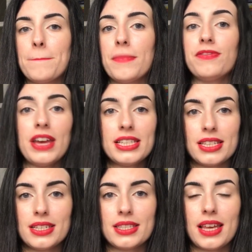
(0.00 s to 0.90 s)

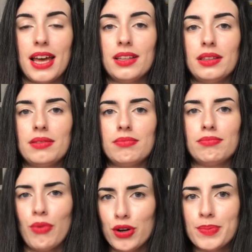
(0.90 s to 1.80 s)
faces, and
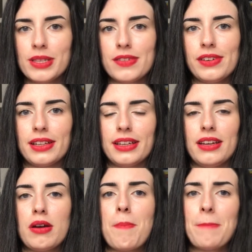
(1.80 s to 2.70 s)
more
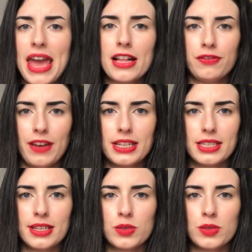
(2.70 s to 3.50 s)
specifically pale faces.